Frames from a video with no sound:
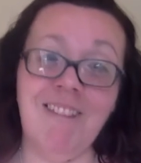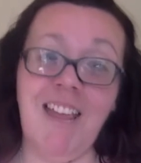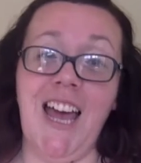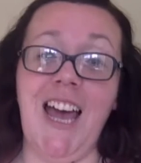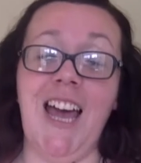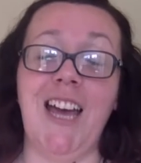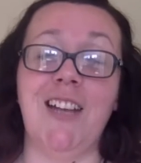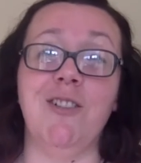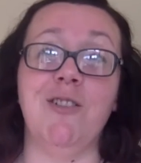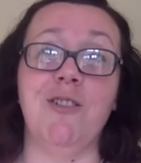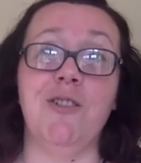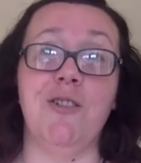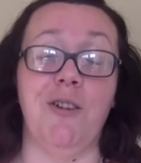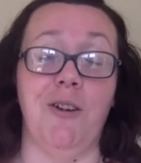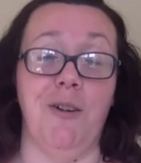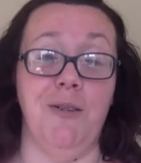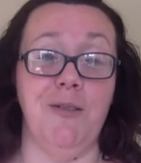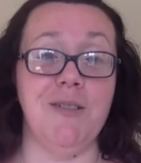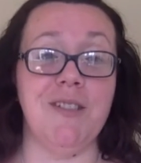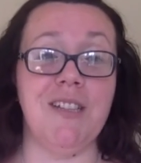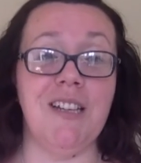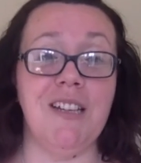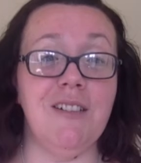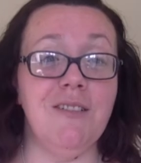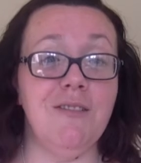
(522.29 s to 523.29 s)
and
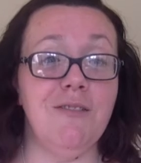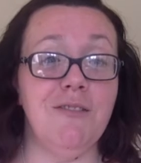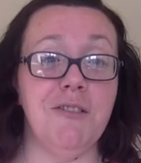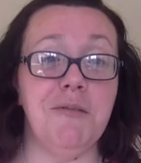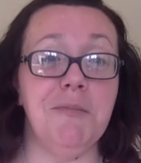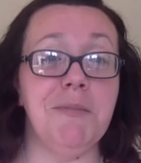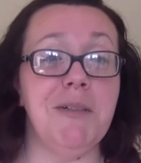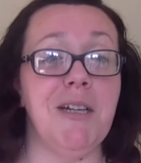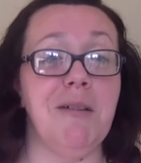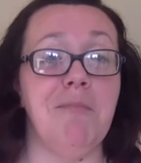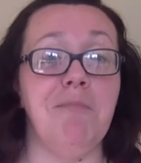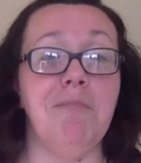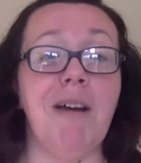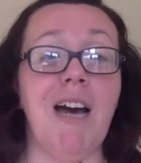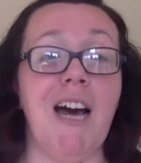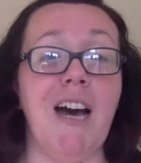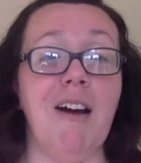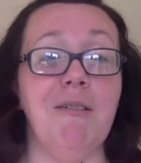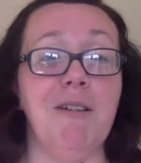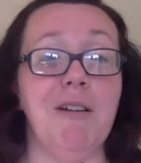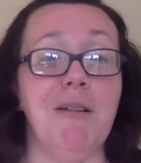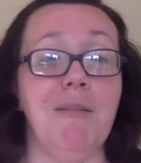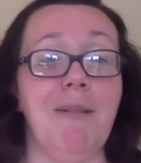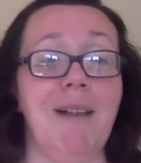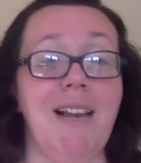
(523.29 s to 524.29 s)
chosen from an
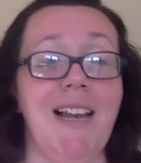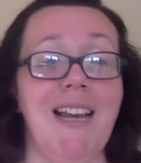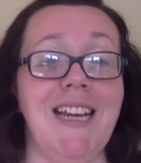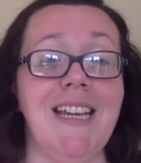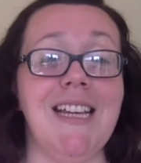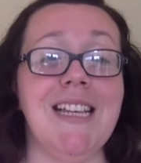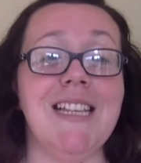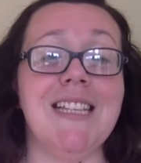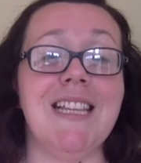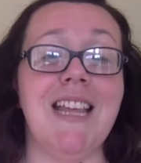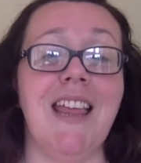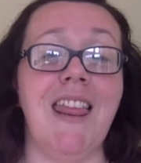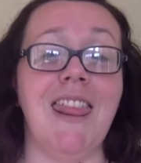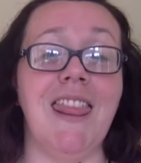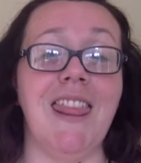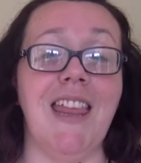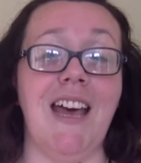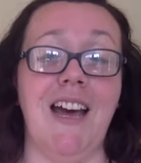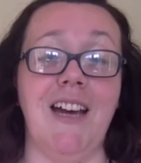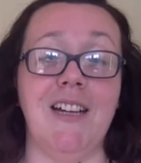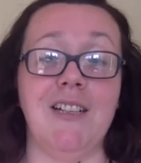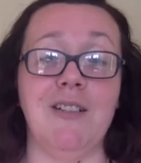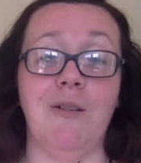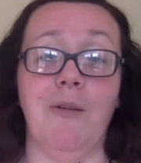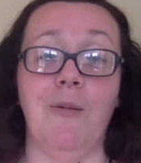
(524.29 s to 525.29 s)
empowered place
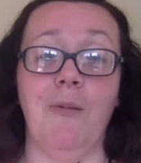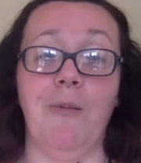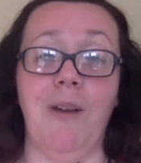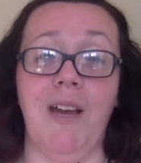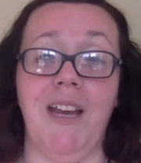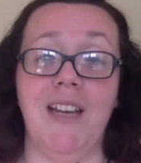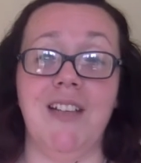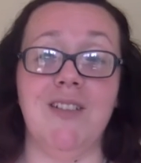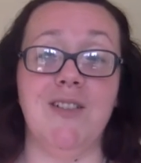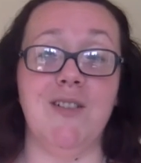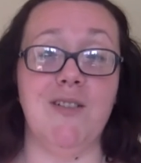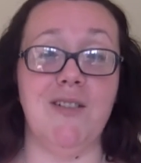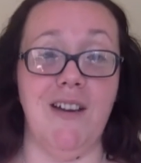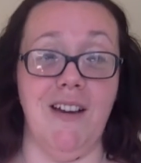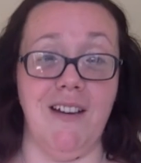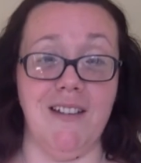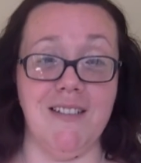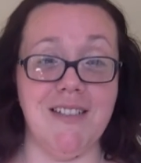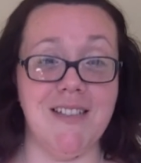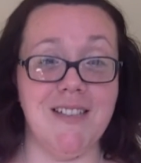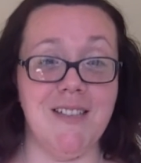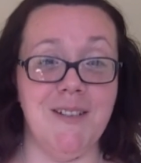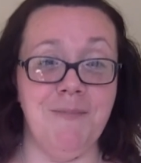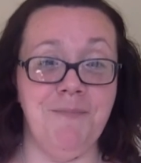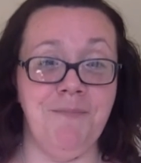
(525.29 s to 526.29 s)
that which
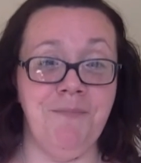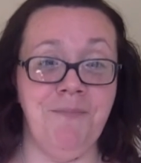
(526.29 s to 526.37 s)
does.